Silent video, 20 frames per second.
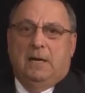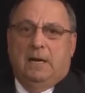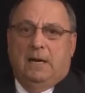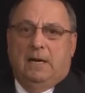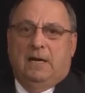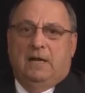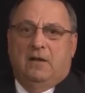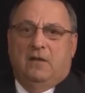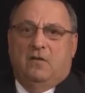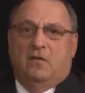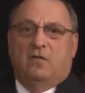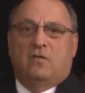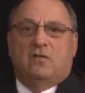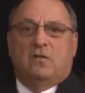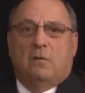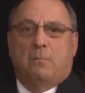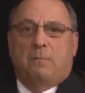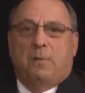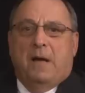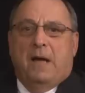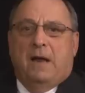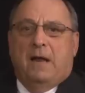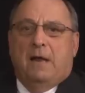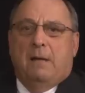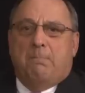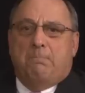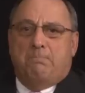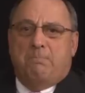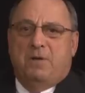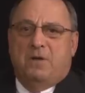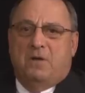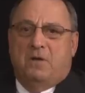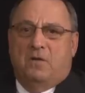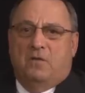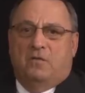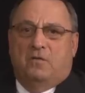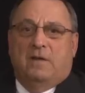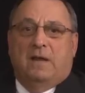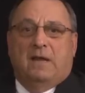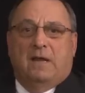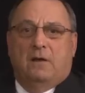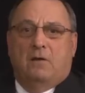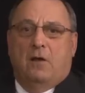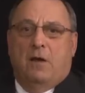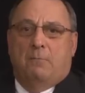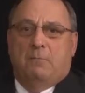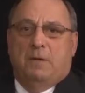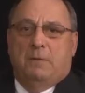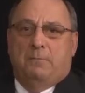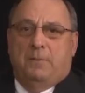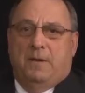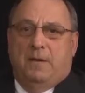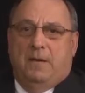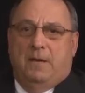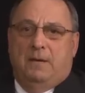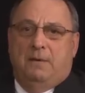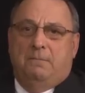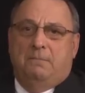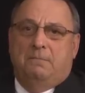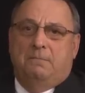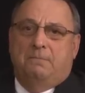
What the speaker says: it is to pile up bills that cannot be paid.